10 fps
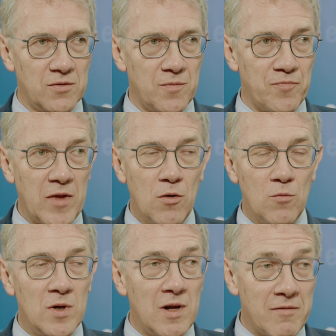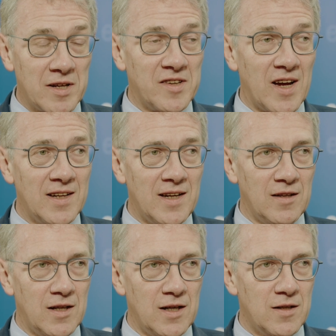eminently by Rick
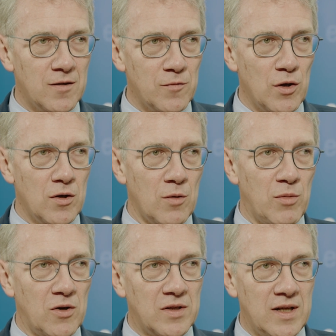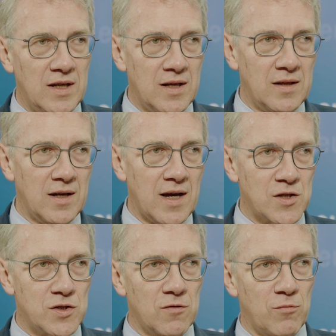Loris from Belgium, and he
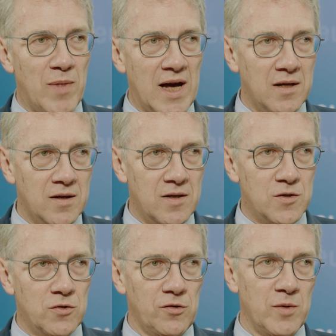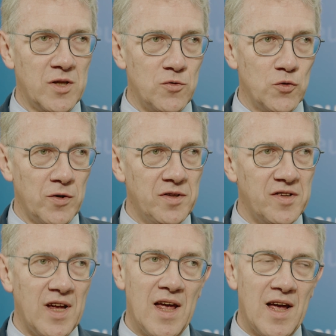has started this work where
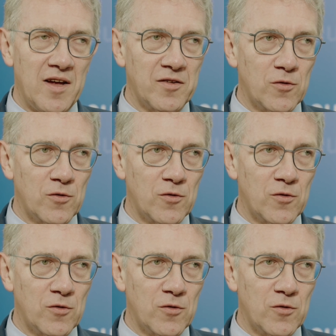different